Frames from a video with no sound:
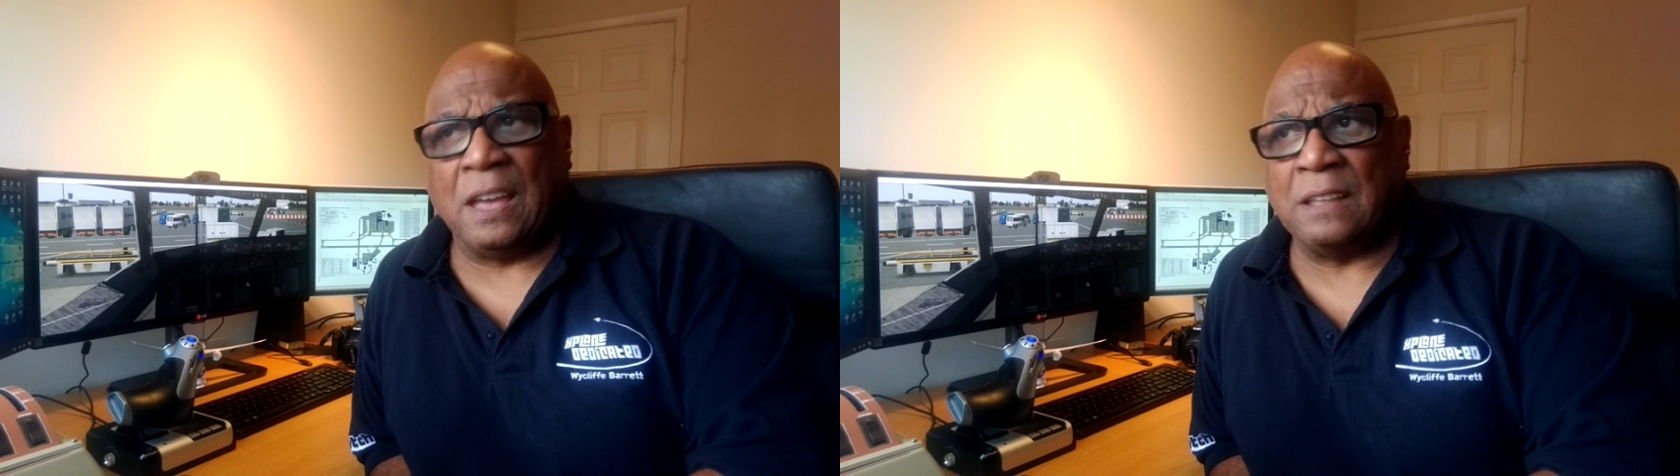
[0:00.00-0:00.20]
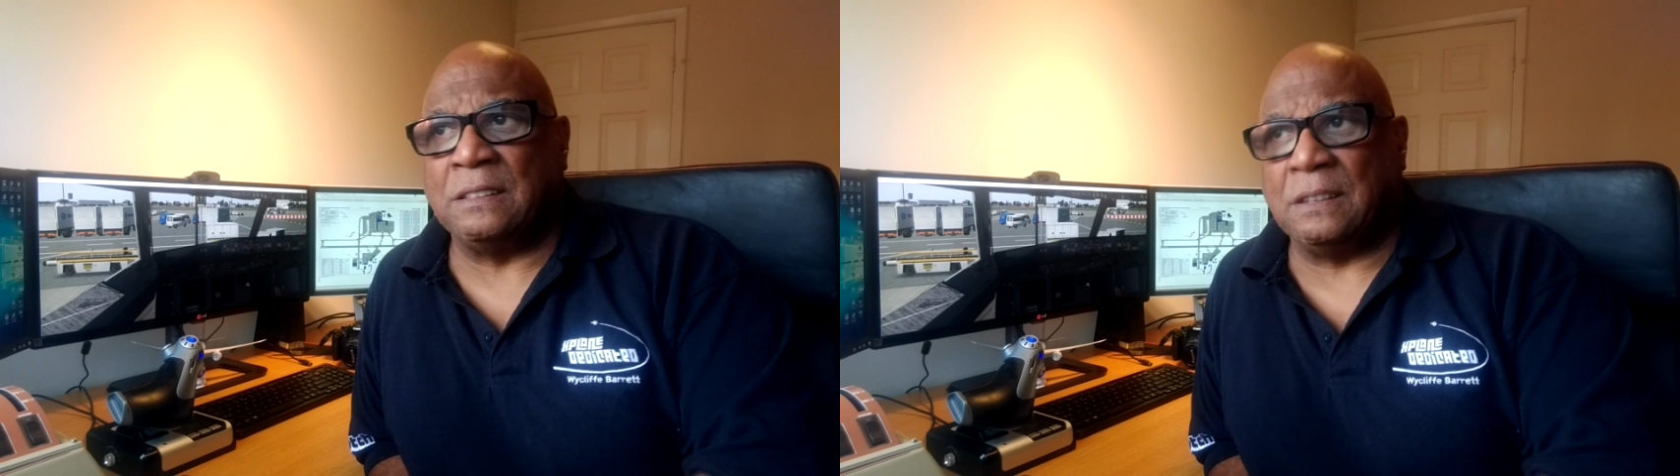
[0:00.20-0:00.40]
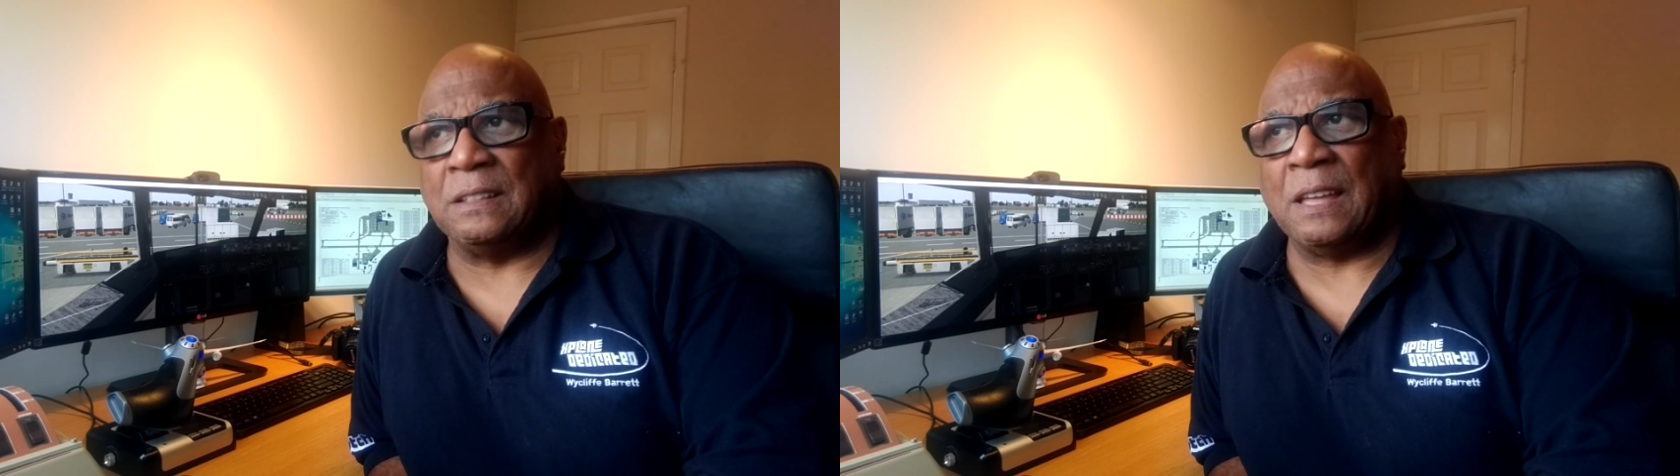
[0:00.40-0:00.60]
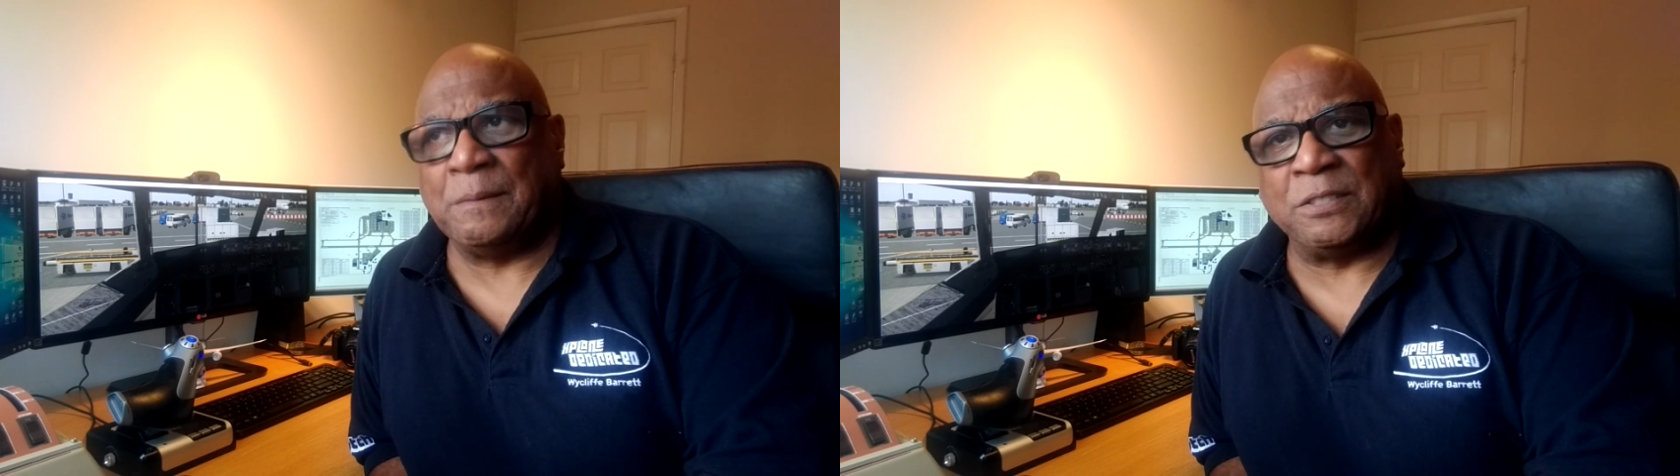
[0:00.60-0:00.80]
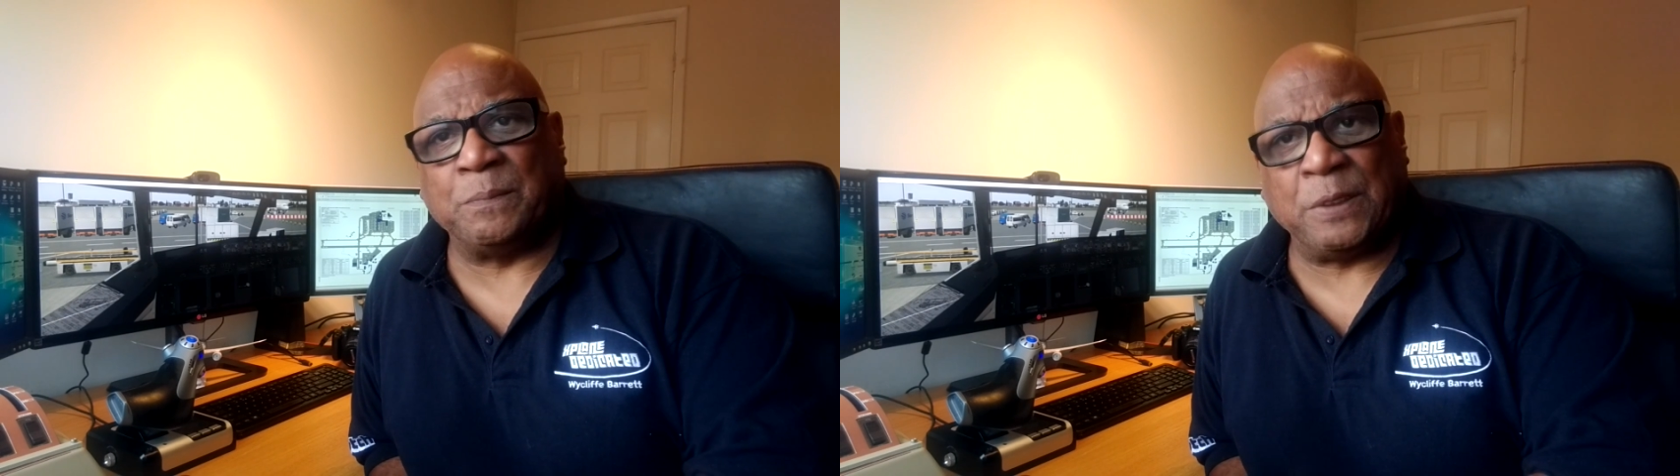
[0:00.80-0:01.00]
and
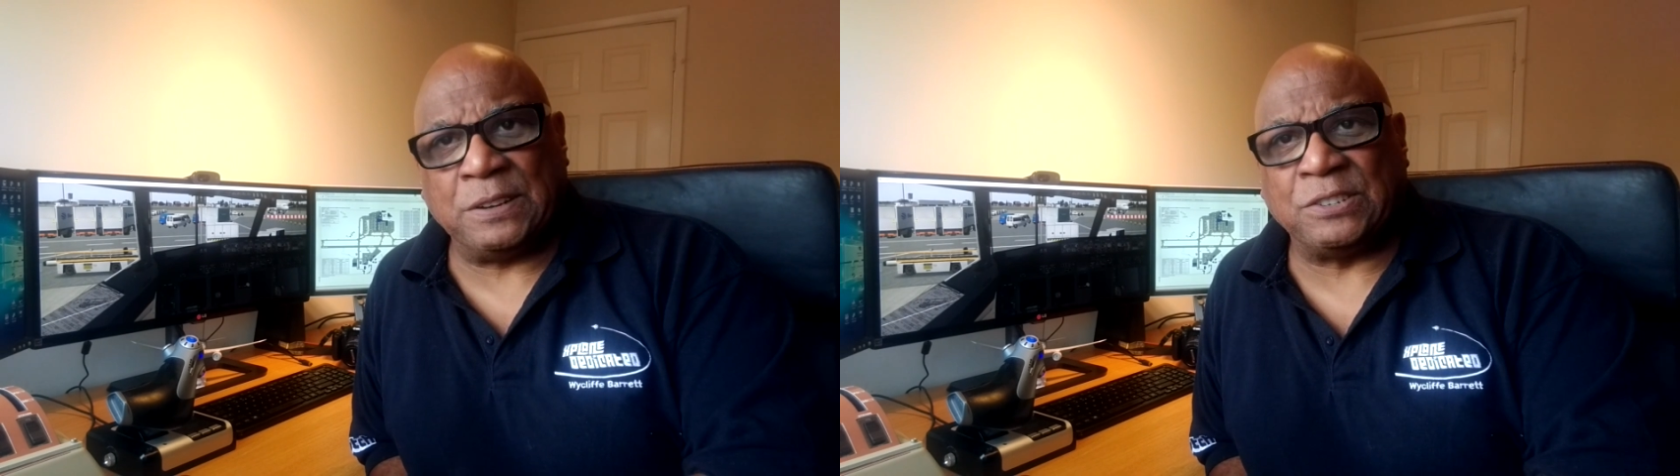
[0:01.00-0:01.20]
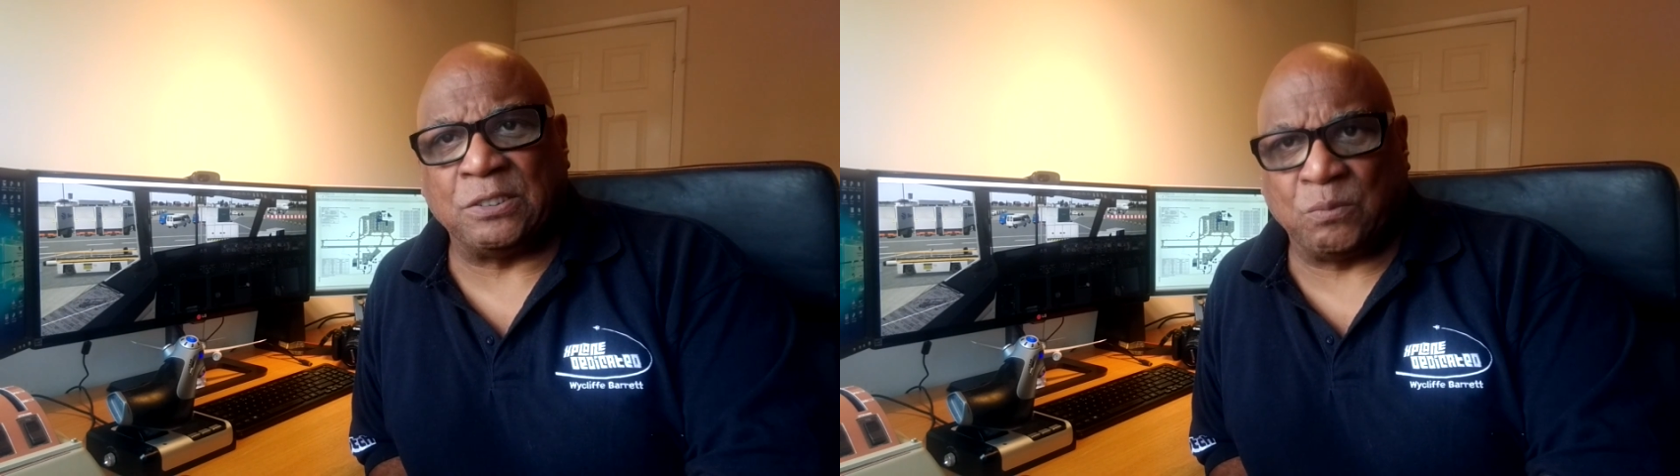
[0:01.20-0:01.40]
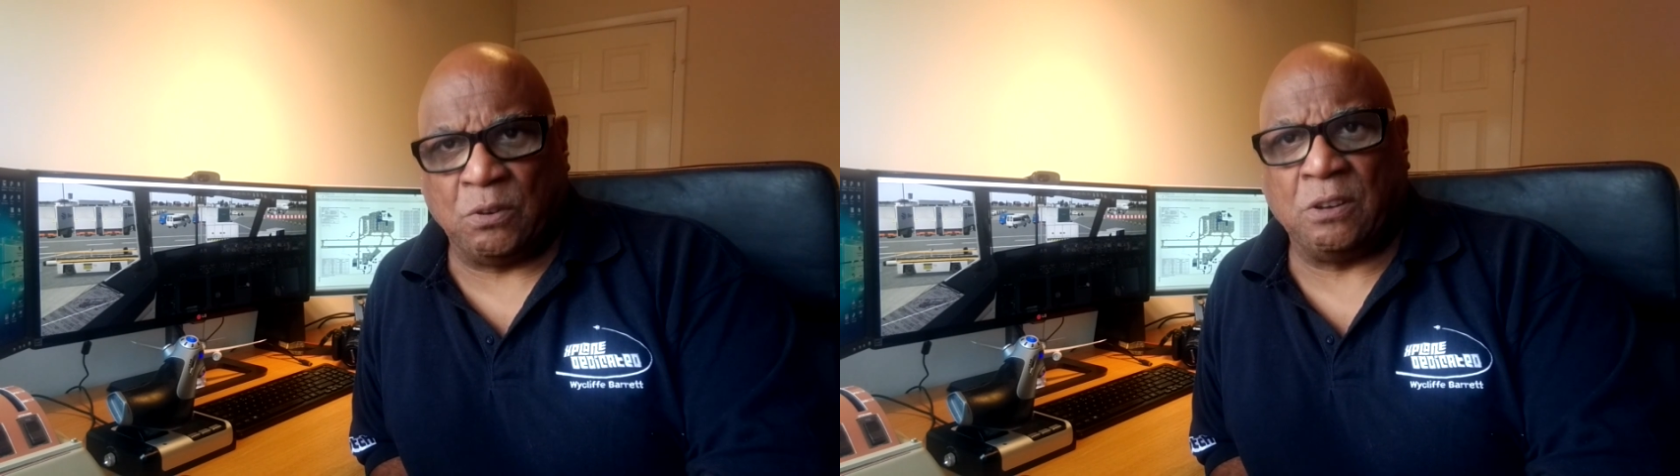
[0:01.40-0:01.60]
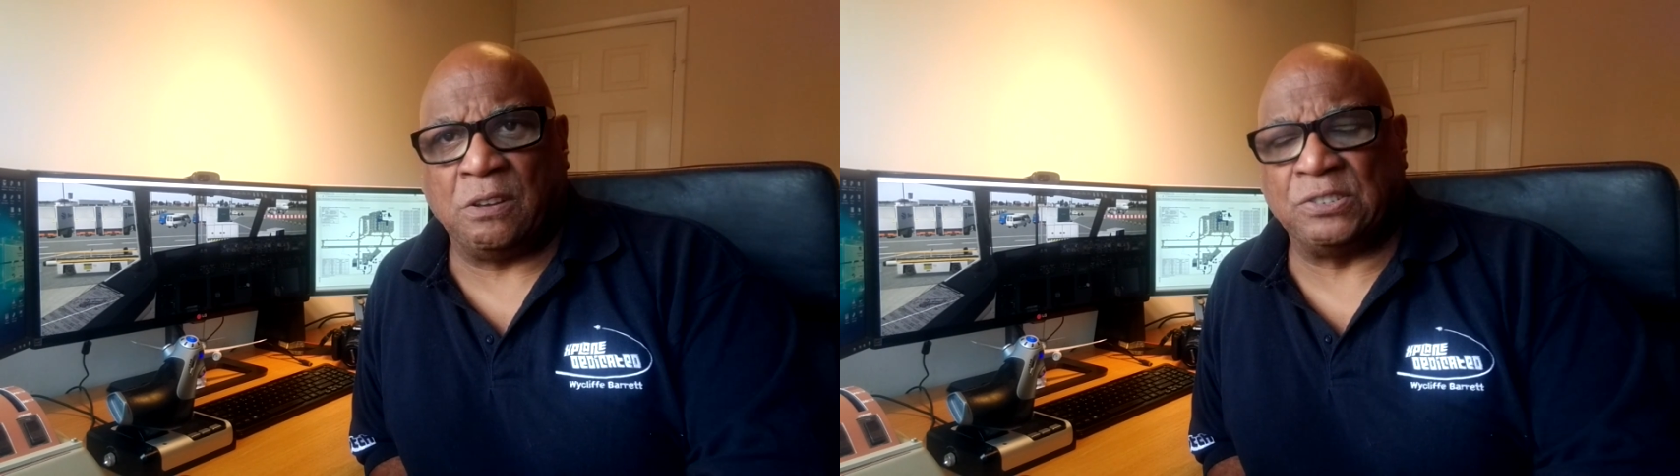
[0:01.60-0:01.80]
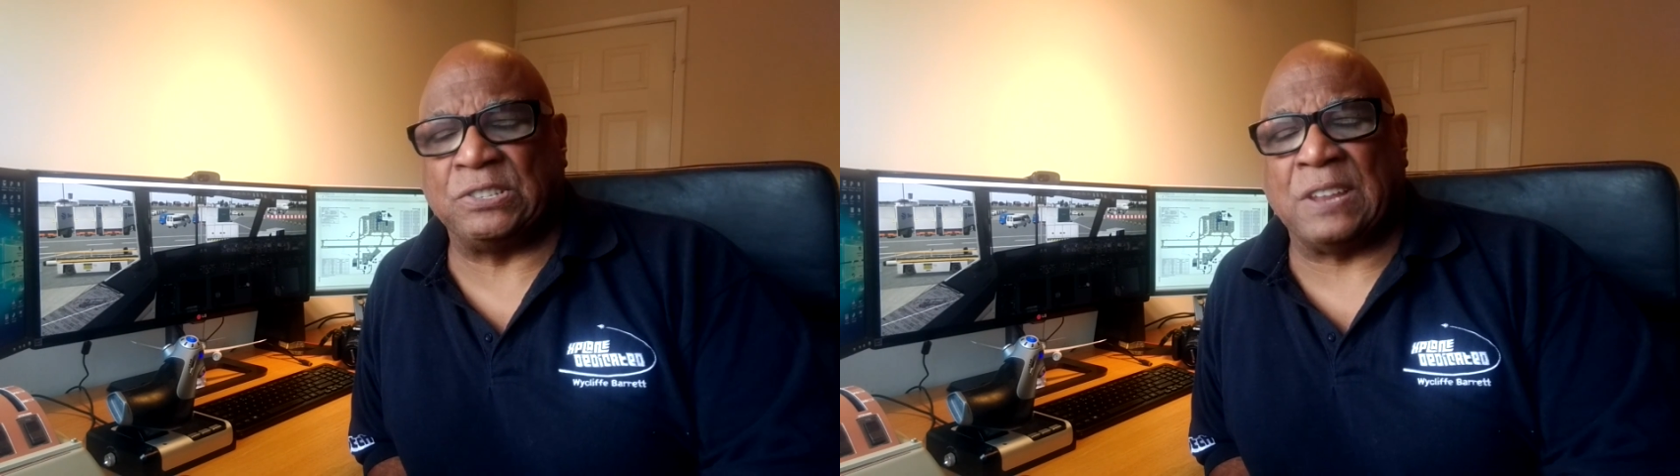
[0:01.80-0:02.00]
the pictures were
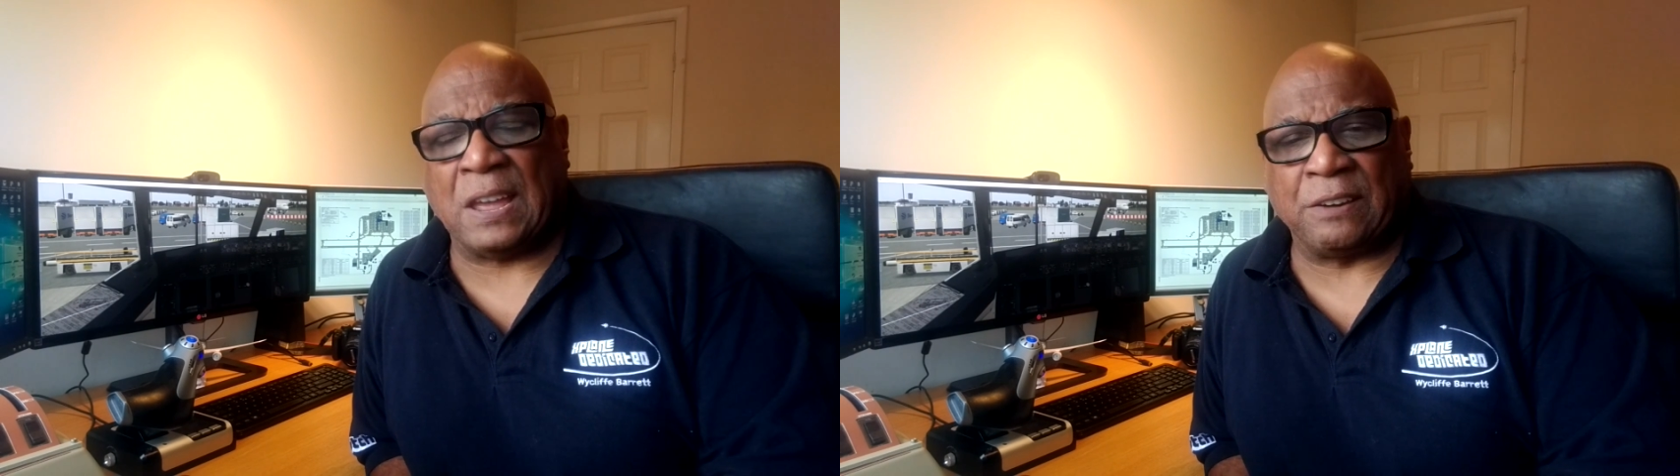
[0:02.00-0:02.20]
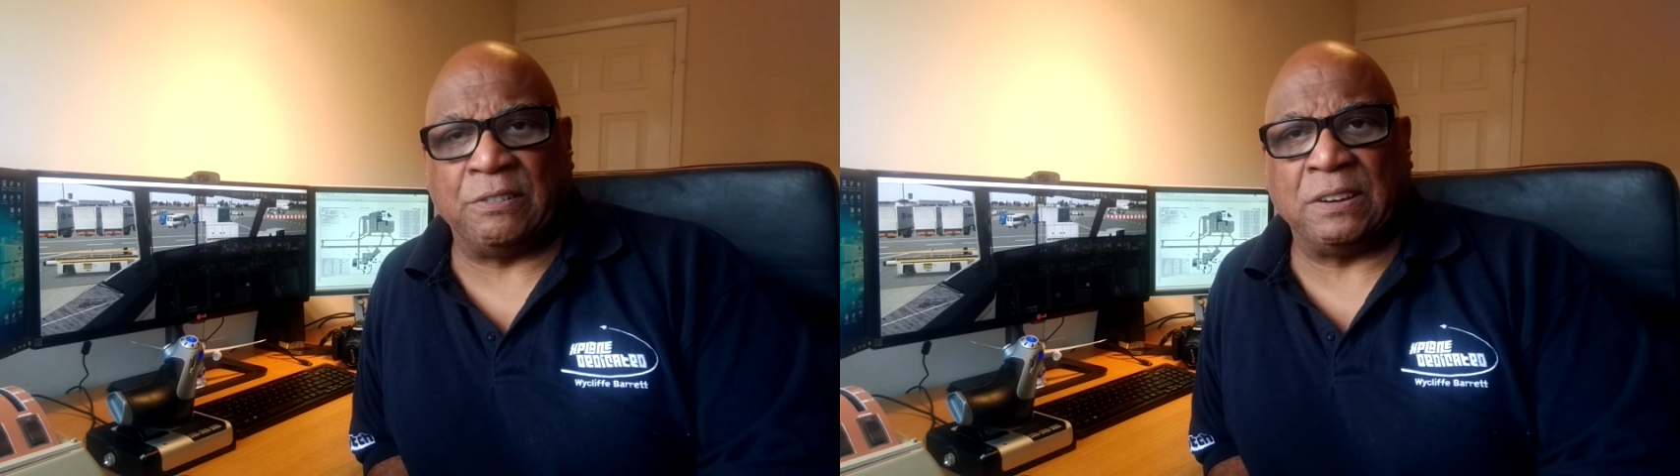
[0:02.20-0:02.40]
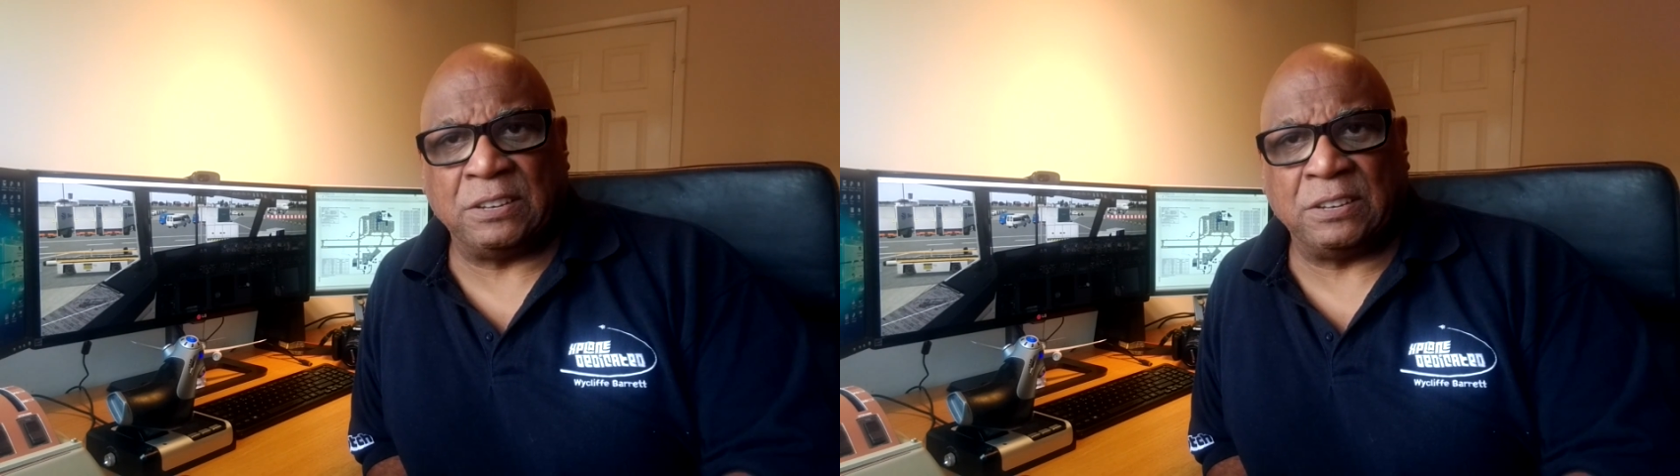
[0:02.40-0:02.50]
staggering.